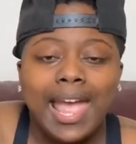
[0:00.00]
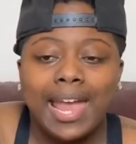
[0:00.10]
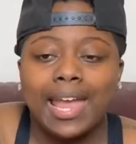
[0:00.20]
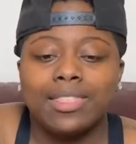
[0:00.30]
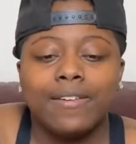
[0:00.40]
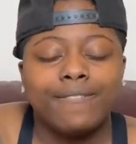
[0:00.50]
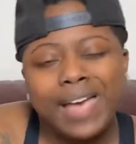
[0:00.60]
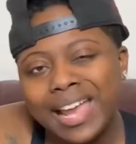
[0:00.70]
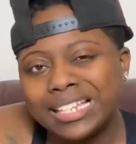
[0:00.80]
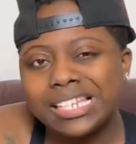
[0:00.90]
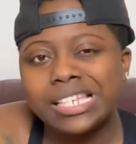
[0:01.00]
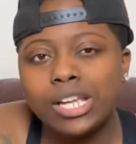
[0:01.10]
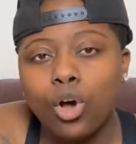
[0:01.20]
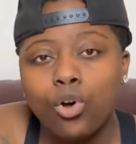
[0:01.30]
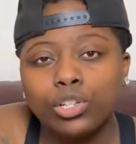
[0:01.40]
And the fact that
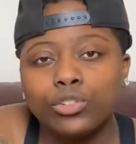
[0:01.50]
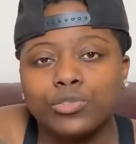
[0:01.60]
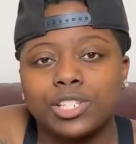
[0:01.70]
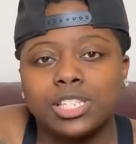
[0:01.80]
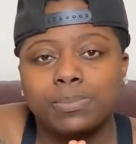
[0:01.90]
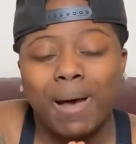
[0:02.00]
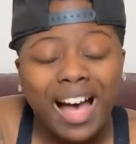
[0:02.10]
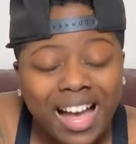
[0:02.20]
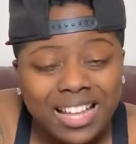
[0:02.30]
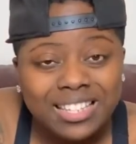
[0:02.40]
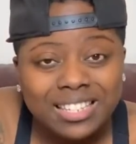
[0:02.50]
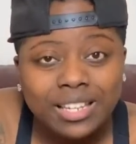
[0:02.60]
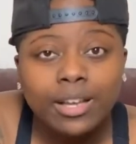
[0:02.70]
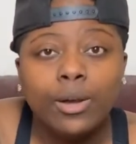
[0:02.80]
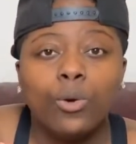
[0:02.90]
she only
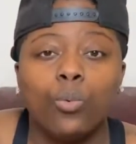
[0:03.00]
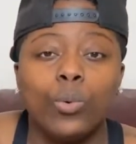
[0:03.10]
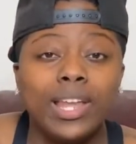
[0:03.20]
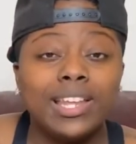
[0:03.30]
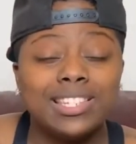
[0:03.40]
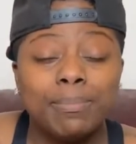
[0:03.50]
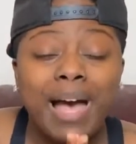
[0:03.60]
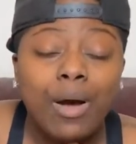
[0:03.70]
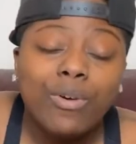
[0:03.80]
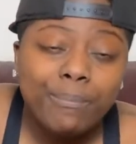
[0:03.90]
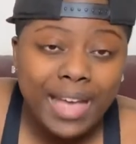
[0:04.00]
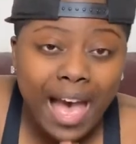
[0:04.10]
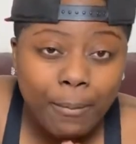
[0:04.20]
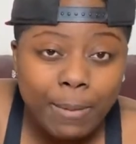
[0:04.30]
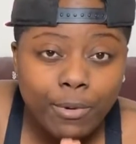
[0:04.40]
responds when it's about
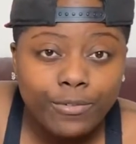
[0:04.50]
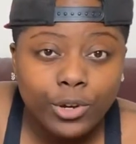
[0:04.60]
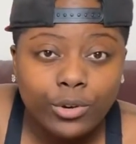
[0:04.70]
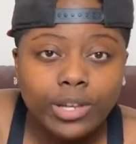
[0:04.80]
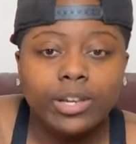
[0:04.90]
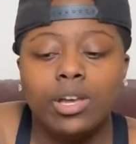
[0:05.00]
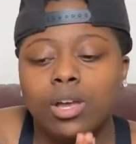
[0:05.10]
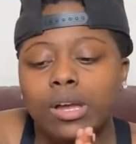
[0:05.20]
how people view it,